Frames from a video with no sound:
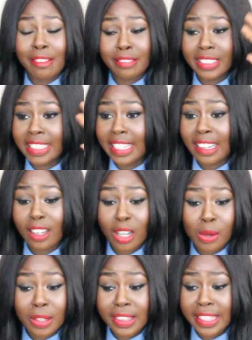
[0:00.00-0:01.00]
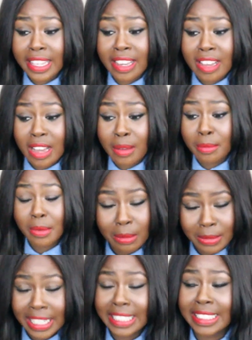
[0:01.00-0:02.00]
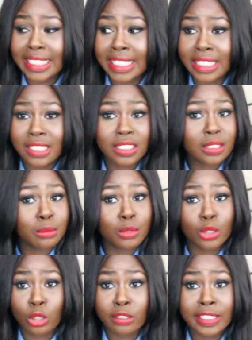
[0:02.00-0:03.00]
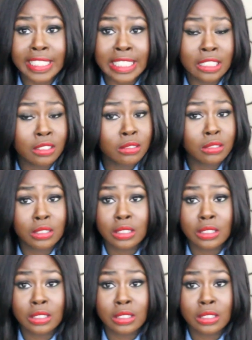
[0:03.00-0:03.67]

Every day I go on there, I'm, I'm an addict, I'm sorry.